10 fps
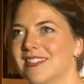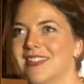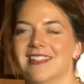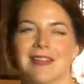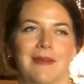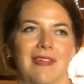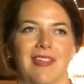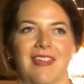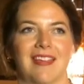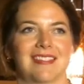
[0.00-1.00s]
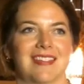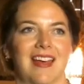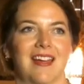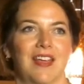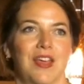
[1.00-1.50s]
to see some of the things
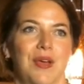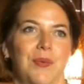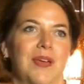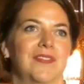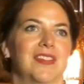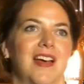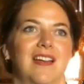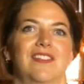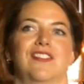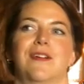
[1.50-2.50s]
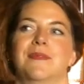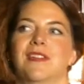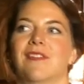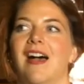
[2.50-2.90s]
that we've done in terms of